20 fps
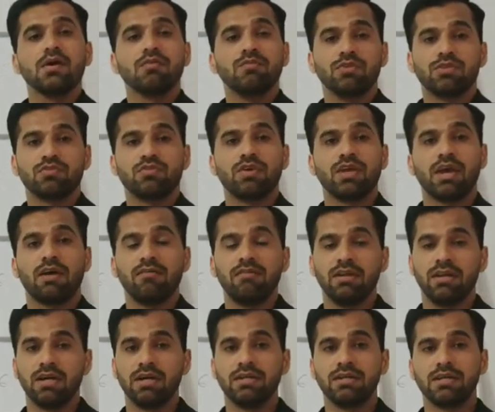which we have
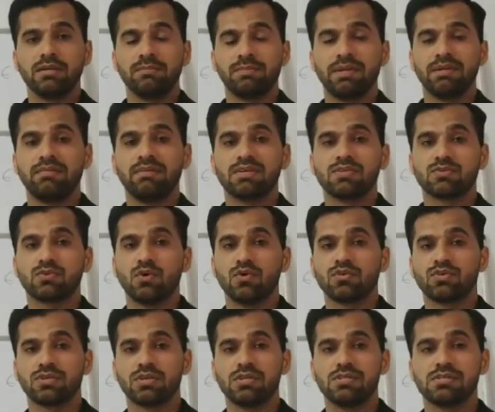learned in previous
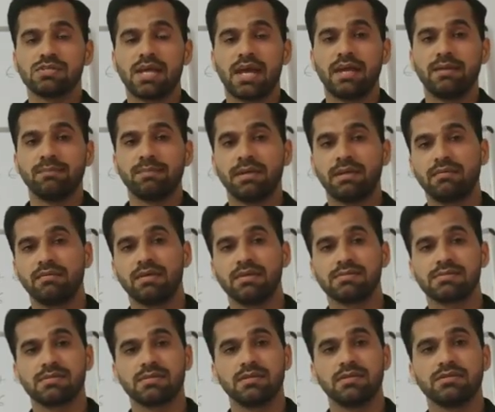questions and
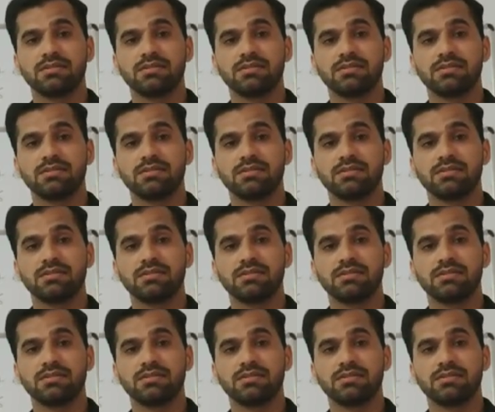previous